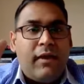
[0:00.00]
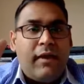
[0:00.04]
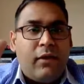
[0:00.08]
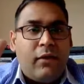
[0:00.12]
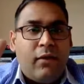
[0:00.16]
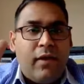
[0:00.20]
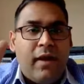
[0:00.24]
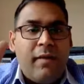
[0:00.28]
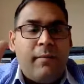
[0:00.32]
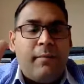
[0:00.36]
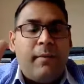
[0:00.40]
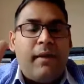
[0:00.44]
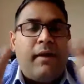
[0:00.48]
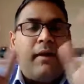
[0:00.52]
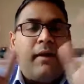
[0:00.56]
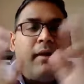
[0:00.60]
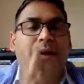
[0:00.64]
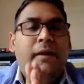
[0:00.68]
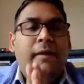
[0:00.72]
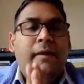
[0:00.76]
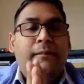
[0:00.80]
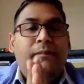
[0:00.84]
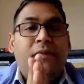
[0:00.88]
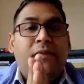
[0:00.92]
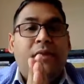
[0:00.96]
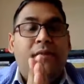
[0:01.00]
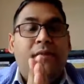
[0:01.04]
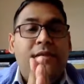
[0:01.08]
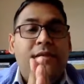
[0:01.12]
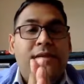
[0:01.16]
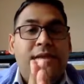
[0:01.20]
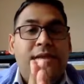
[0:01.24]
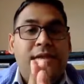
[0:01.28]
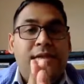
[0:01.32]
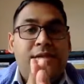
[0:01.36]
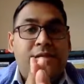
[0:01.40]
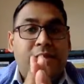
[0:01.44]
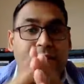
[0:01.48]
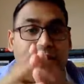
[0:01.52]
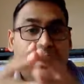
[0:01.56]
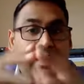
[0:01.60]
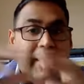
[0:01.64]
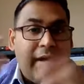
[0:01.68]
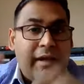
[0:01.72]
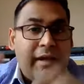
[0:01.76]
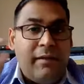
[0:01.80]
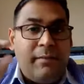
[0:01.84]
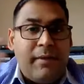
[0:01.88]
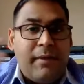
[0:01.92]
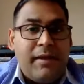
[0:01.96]
requirement, which is
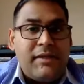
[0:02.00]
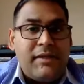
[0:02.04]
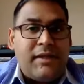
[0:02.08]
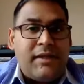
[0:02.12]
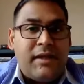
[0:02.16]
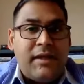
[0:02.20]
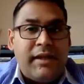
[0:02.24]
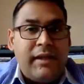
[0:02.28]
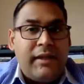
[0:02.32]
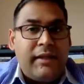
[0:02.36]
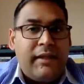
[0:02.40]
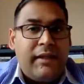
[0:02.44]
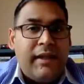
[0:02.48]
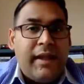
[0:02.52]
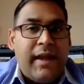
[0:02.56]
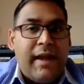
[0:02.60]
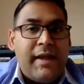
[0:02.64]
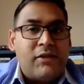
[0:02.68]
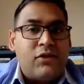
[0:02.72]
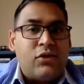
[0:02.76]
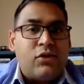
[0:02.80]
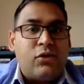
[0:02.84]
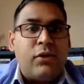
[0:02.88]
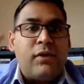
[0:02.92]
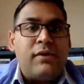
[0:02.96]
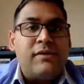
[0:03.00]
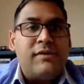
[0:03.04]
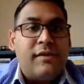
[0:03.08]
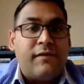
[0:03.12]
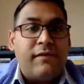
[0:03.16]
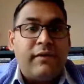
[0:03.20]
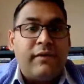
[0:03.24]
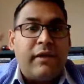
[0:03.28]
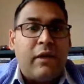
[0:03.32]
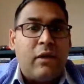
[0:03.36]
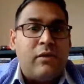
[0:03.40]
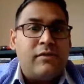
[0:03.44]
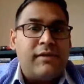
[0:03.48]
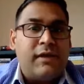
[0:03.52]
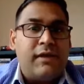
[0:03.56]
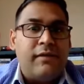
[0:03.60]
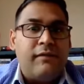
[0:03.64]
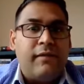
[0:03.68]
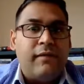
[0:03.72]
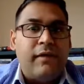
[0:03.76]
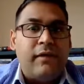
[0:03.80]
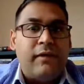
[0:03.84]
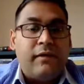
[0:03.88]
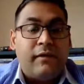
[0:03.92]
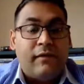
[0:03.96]
clearly mentioned in the ISO
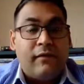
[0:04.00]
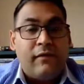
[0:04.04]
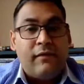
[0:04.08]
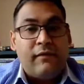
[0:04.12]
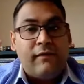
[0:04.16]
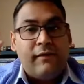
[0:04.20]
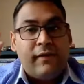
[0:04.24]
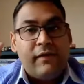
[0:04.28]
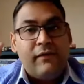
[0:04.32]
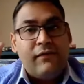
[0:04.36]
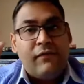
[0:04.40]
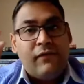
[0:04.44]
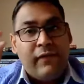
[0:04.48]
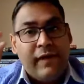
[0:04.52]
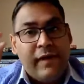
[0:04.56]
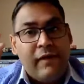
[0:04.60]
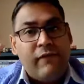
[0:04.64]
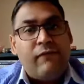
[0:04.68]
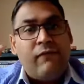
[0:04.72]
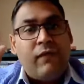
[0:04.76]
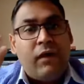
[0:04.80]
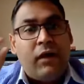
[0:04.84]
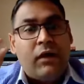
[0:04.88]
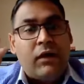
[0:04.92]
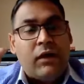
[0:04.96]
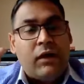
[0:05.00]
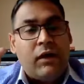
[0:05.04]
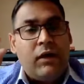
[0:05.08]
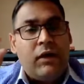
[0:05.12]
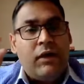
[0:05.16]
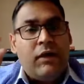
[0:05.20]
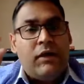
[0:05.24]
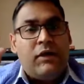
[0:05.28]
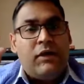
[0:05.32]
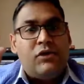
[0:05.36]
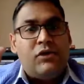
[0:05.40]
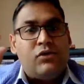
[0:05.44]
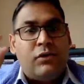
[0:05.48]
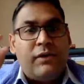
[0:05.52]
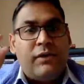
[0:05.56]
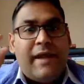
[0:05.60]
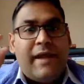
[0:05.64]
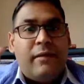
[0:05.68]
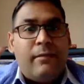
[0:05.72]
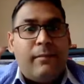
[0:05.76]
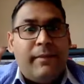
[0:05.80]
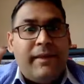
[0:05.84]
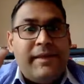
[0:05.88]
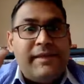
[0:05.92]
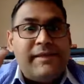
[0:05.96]
27001 framework. So
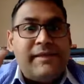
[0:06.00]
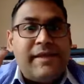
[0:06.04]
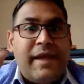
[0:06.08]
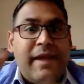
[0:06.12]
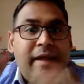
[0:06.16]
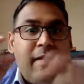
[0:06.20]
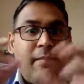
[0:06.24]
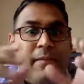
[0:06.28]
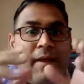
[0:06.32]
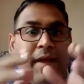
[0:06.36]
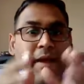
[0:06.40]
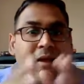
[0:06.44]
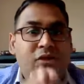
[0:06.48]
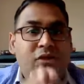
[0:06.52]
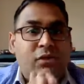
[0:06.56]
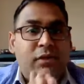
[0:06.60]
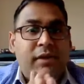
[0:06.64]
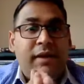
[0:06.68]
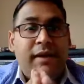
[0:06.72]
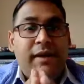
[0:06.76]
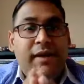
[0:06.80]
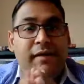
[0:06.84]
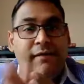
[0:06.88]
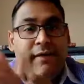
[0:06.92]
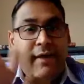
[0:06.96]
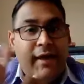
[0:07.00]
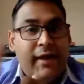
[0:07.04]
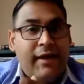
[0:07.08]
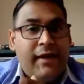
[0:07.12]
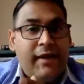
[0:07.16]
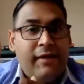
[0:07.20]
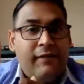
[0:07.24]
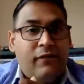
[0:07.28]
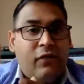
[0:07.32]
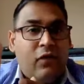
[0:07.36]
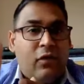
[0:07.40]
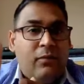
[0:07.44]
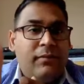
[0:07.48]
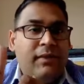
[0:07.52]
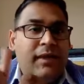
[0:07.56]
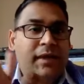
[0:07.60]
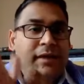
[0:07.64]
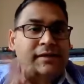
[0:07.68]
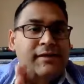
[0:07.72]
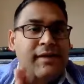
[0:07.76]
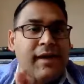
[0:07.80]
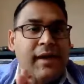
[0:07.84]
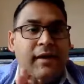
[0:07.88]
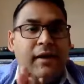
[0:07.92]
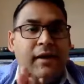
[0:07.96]
that means I am actually deviating from that
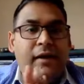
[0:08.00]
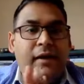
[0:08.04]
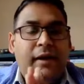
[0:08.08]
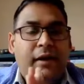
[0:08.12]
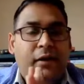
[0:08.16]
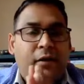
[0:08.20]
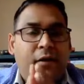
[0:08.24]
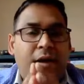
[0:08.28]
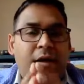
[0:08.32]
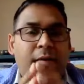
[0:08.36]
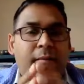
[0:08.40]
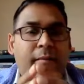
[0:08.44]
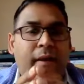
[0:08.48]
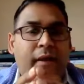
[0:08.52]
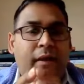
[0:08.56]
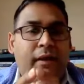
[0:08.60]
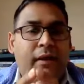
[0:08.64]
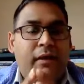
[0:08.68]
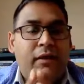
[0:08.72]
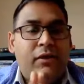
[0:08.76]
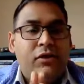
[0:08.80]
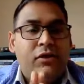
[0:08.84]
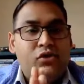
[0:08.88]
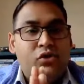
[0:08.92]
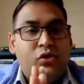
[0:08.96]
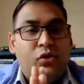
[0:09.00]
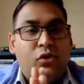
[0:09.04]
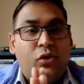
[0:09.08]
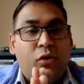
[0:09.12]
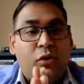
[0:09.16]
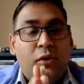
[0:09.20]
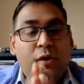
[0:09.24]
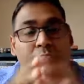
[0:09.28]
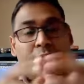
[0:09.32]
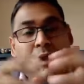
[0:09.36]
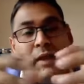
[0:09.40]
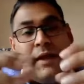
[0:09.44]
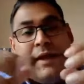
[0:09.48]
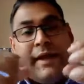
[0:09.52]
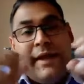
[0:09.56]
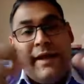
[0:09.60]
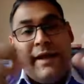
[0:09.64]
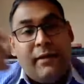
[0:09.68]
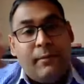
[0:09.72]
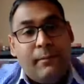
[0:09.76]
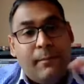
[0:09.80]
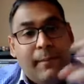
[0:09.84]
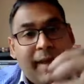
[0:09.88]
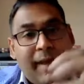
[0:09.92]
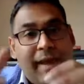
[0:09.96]
standard requirement. So
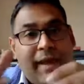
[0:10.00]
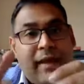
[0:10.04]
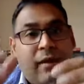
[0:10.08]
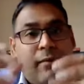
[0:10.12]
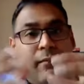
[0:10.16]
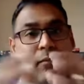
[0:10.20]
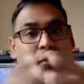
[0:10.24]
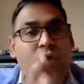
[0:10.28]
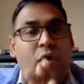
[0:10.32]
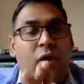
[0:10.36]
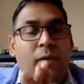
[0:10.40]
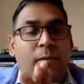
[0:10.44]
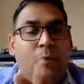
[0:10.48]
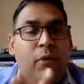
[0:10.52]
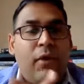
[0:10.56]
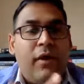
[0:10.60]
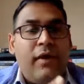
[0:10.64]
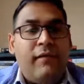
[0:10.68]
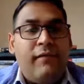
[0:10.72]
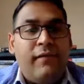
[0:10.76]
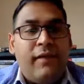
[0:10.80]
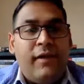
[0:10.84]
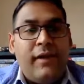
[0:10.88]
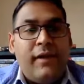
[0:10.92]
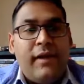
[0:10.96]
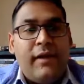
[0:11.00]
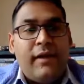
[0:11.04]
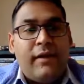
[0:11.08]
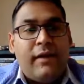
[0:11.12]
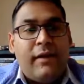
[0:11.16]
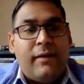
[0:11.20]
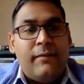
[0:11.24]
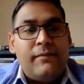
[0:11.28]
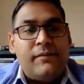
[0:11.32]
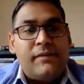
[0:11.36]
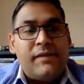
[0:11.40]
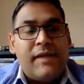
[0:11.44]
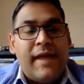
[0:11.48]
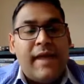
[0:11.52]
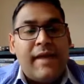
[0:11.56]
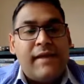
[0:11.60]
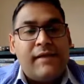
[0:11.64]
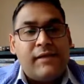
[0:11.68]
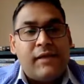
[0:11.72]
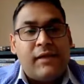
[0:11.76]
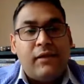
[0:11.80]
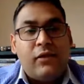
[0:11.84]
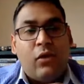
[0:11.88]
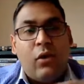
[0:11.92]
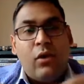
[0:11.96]
it may come to a point where it comes as
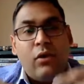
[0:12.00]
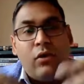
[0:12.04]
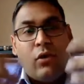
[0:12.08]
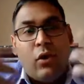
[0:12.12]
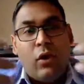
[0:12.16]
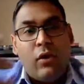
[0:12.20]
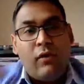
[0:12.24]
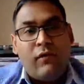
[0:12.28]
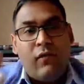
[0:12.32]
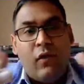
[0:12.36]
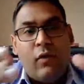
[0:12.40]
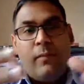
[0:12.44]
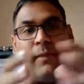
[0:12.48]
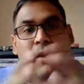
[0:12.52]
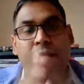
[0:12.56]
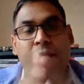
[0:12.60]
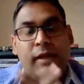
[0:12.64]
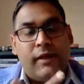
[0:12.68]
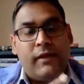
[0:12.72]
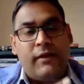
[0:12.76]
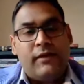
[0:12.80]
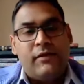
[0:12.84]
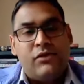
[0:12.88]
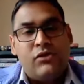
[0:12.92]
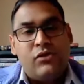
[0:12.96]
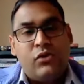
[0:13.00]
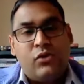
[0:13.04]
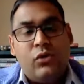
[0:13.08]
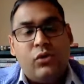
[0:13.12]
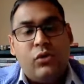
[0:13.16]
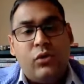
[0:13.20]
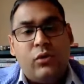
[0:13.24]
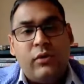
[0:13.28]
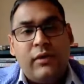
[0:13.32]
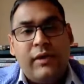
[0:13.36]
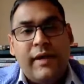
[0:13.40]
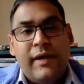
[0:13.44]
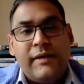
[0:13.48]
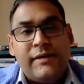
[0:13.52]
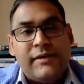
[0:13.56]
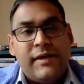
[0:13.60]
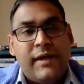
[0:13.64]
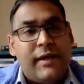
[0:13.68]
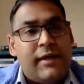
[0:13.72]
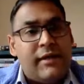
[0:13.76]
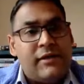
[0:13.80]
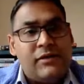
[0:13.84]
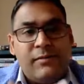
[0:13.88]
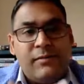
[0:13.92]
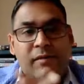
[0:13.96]
a non-conformity. So let
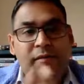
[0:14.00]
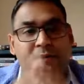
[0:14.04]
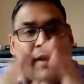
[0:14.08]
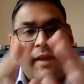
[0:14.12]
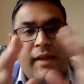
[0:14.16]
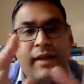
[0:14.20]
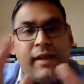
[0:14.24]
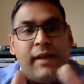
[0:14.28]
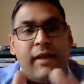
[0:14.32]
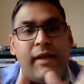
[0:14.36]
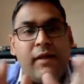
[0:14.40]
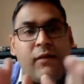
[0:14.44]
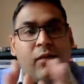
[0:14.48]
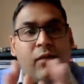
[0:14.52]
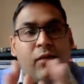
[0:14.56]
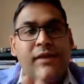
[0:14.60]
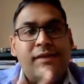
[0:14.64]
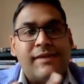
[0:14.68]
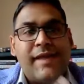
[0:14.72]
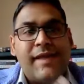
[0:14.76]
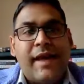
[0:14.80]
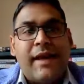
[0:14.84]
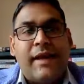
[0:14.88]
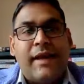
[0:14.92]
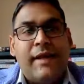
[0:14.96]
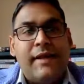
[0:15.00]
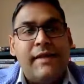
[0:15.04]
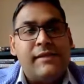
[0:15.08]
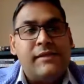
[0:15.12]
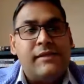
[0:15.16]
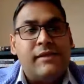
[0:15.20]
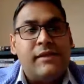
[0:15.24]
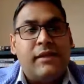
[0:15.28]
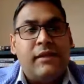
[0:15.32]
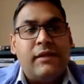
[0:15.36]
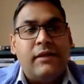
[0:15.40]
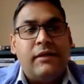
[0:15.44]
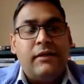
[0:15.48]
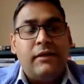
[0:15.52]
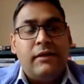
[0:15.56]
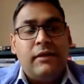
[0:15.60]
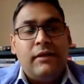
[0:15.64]
us be very clear what exactly is the